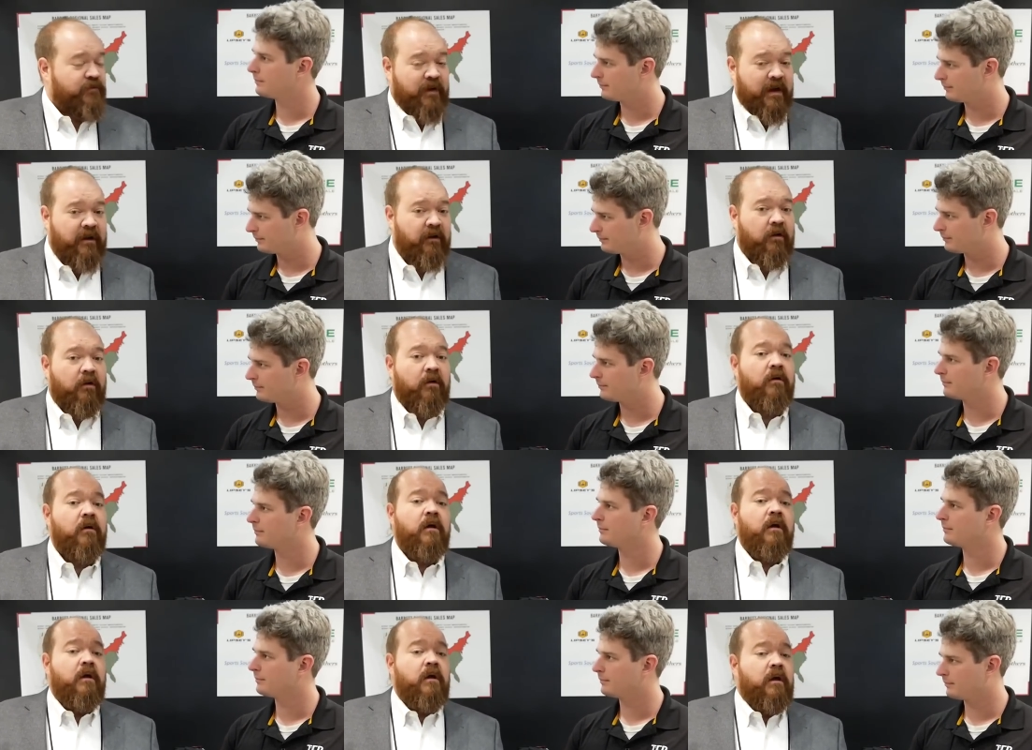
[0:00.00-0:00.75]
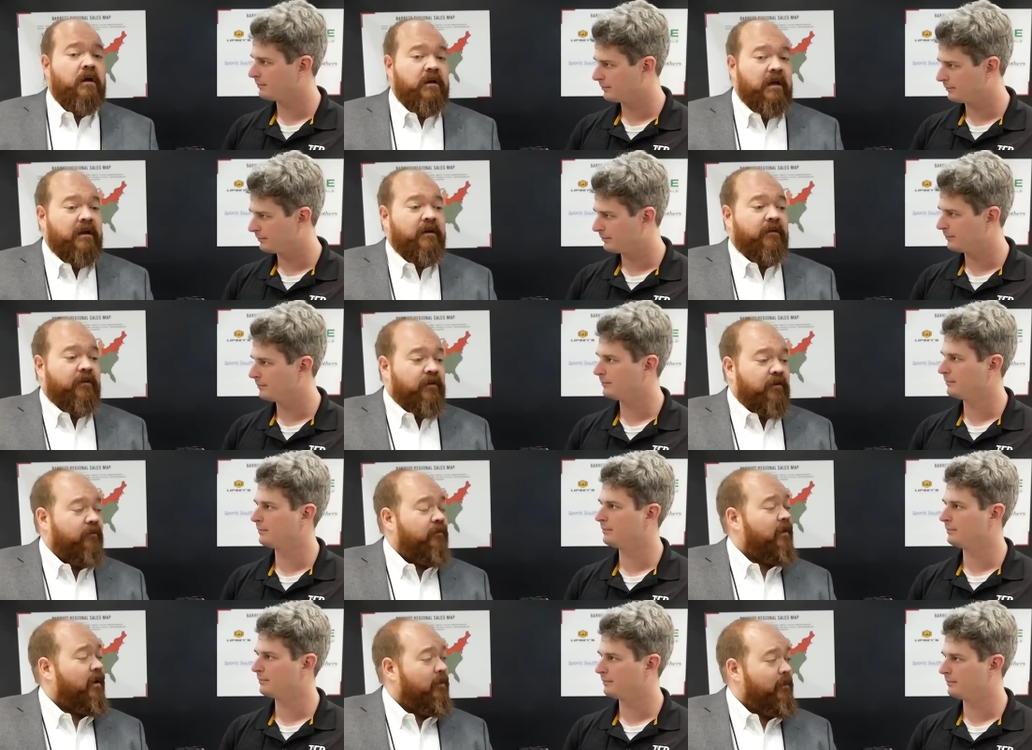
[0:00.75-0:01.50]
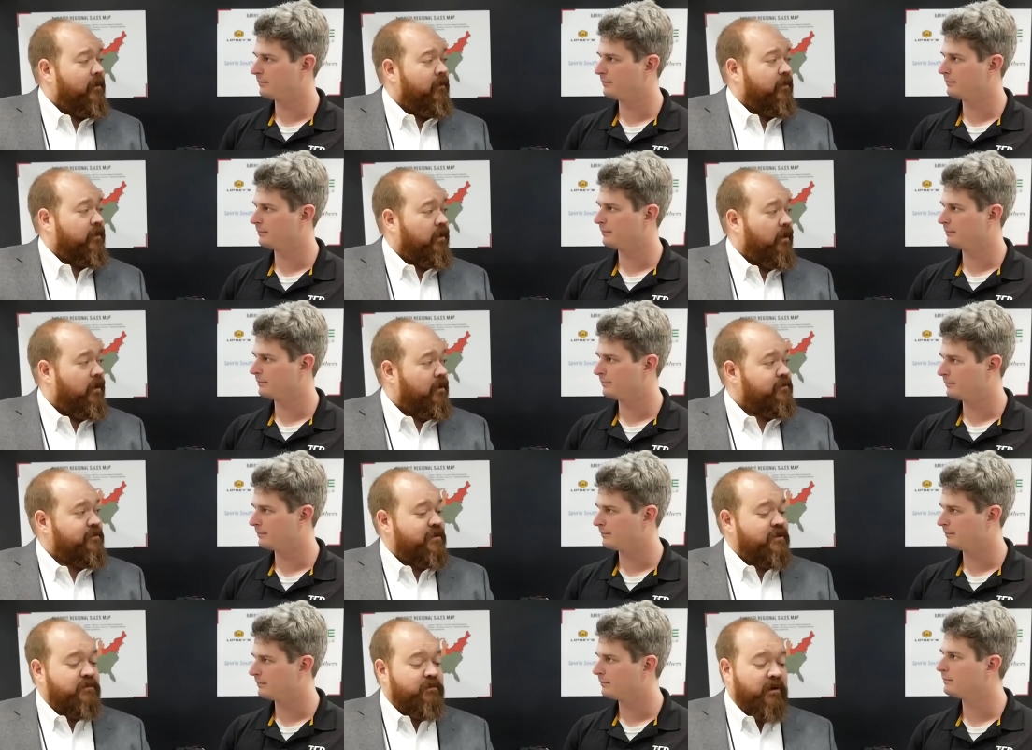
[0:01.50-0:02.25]
Speaker 1: Federal, into the development of the
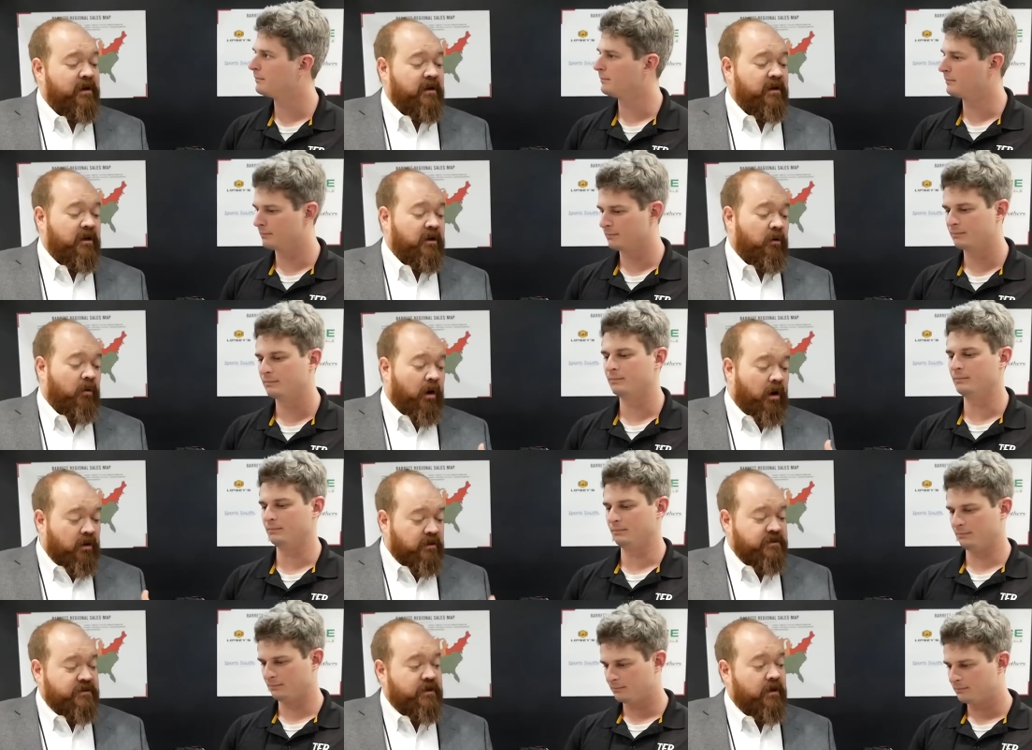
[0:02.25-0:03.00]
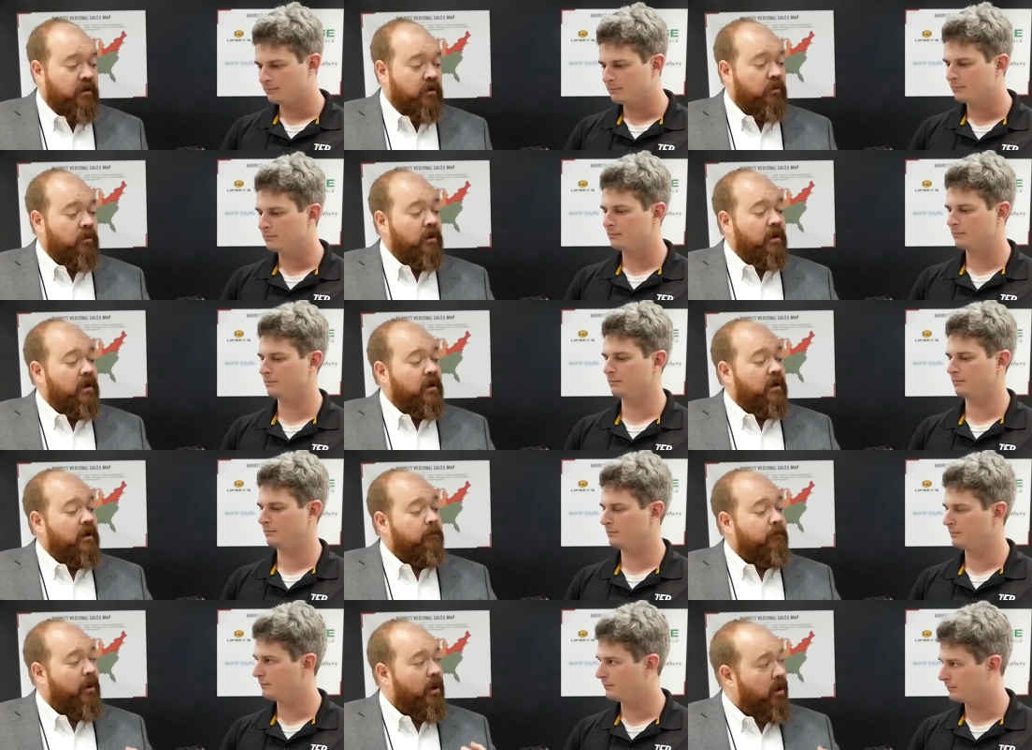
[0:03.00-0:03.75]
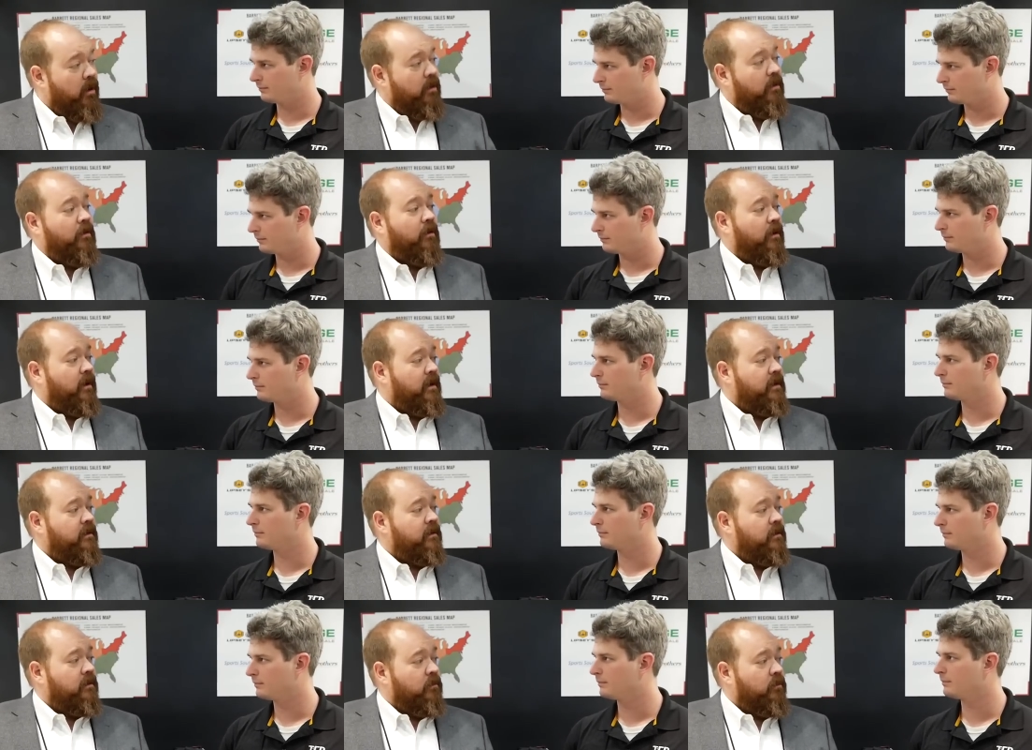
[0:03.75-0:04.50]
cartridge, but you know also partnering
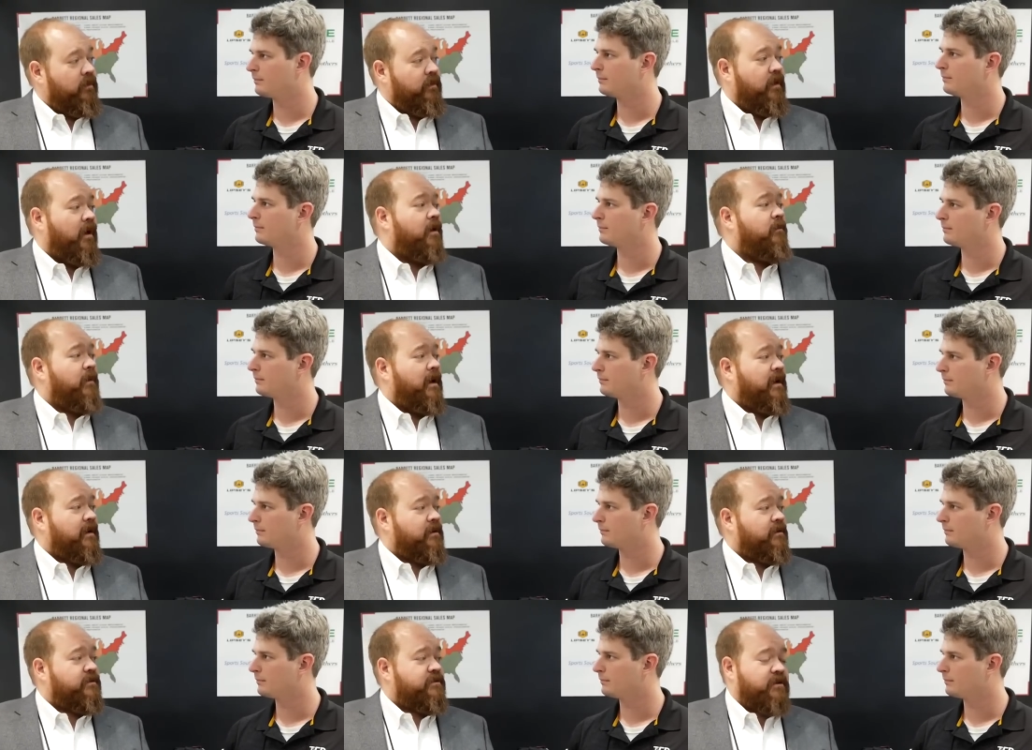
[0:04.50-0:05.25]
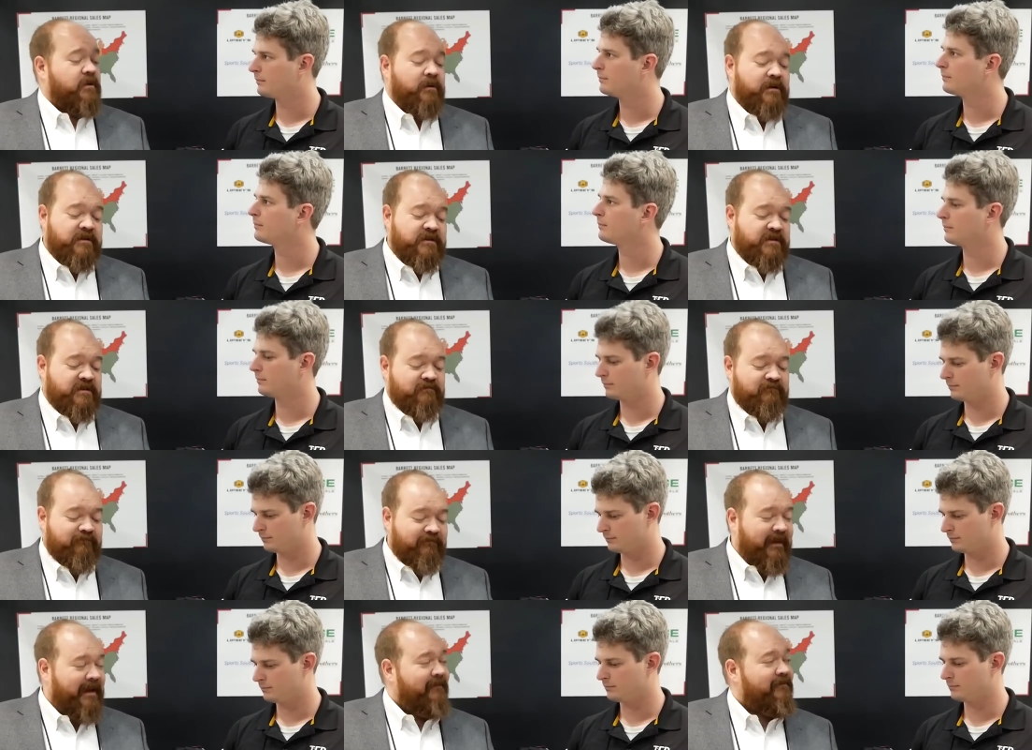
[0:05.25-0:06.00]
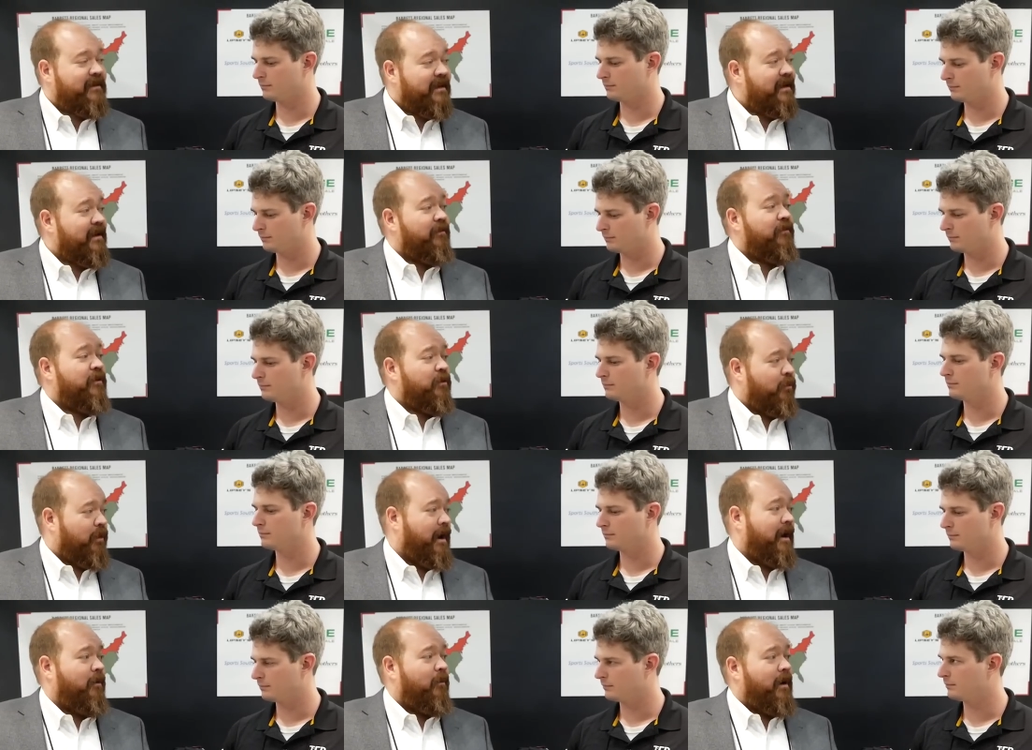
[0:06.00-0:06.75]
with gun makers. So it's, they did it the
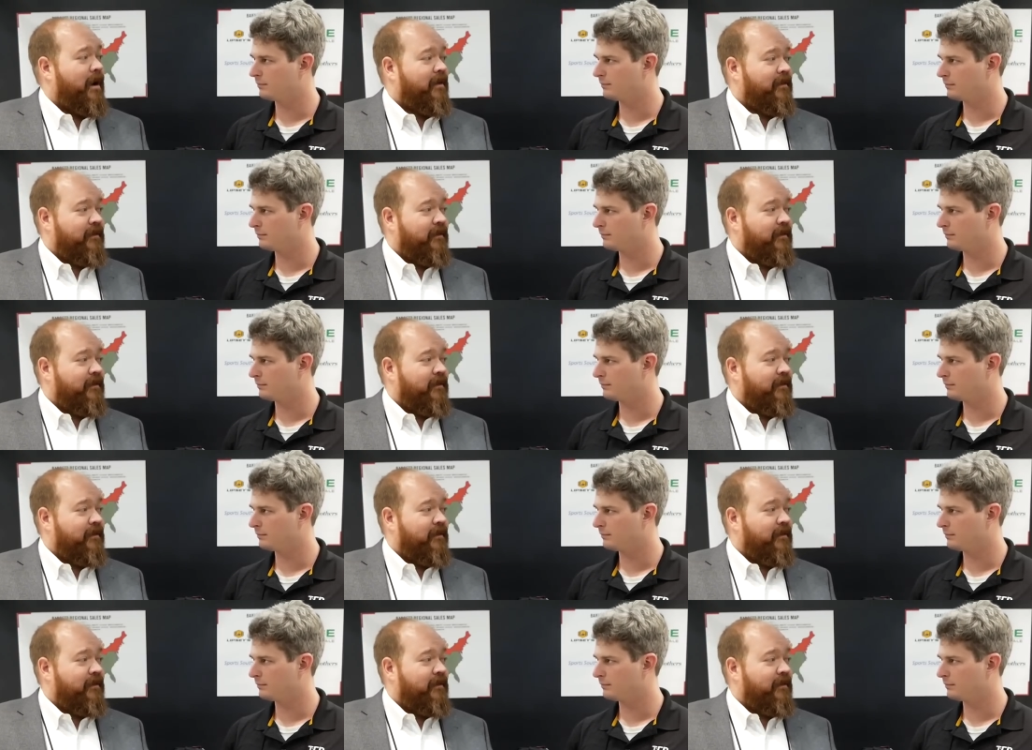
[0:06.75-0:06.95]
right way.